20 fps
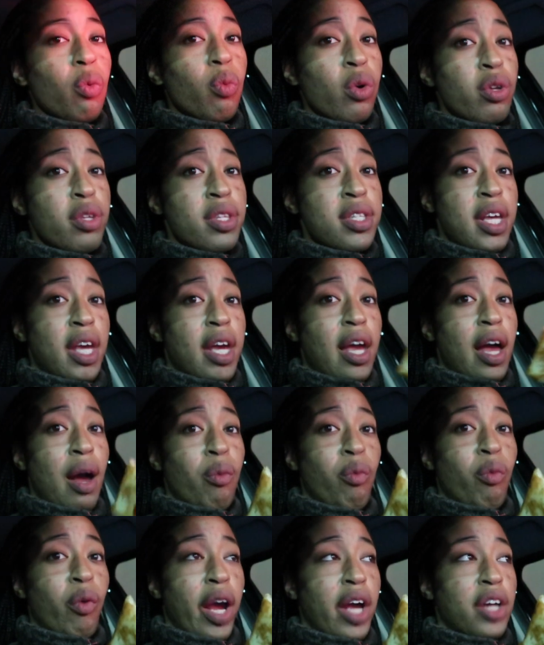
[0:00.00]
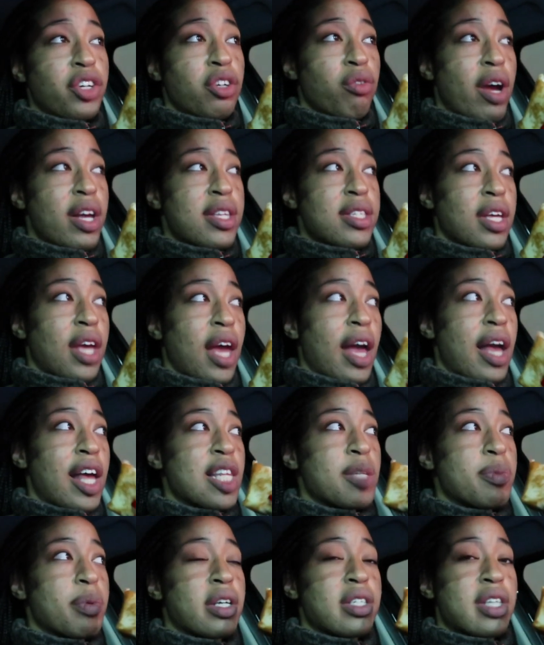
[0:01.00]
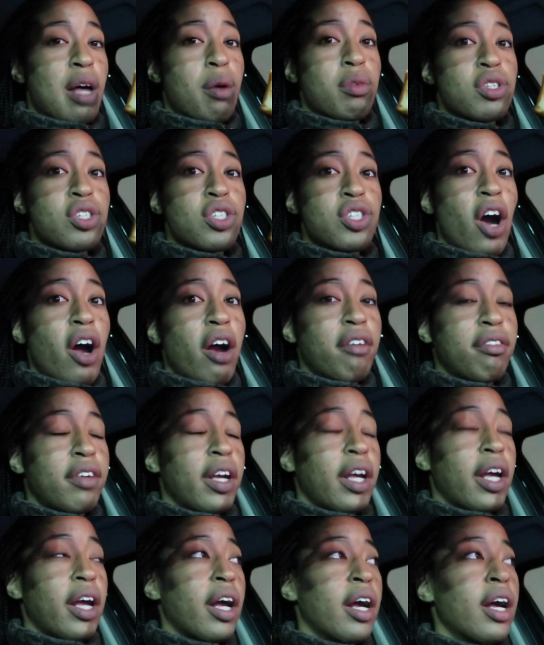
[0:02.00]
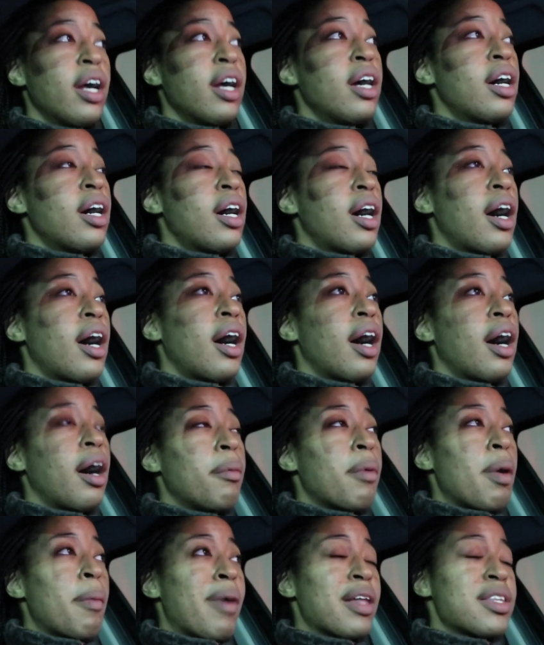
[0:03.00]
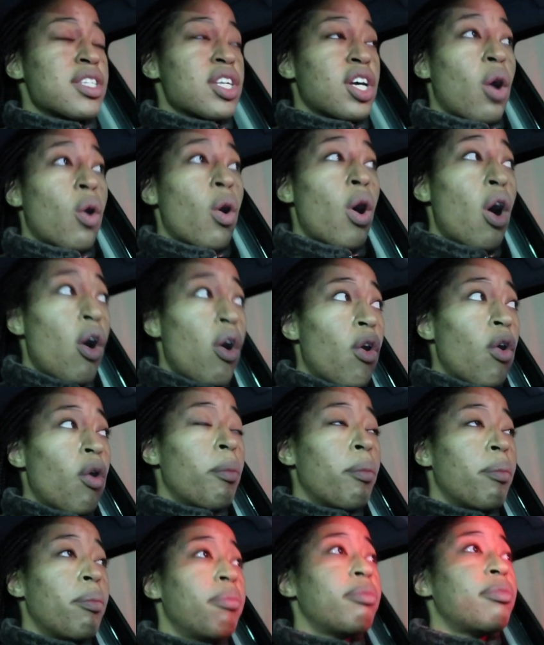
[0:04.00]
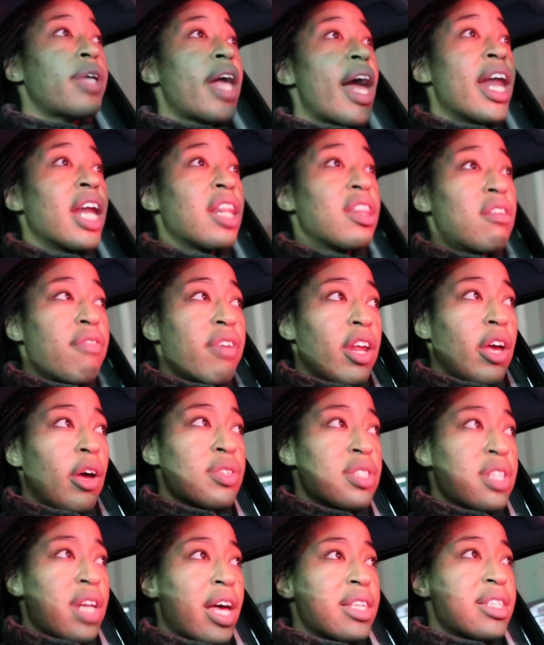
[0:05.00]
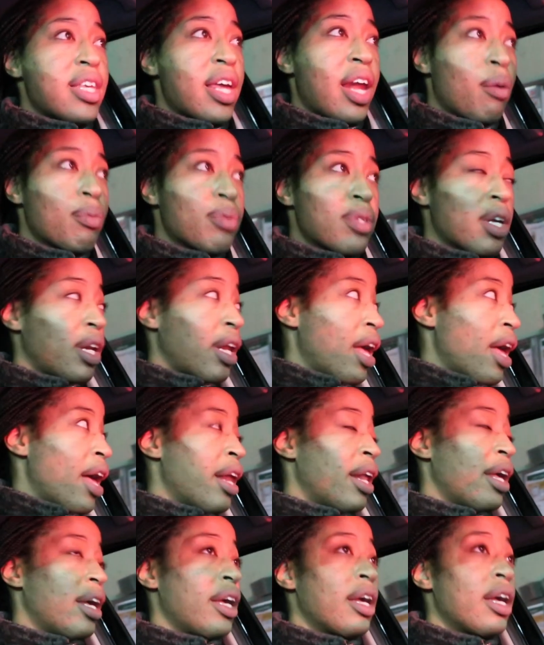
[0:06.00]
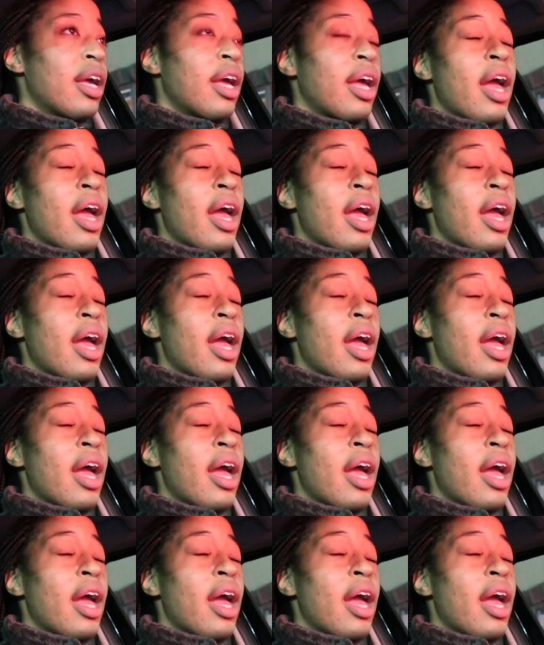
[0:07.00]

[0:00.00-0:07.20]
We'll see. I ran to Raising Cane's because I was starving. I'm about to go home, edit the videos that I said I was gonna edit.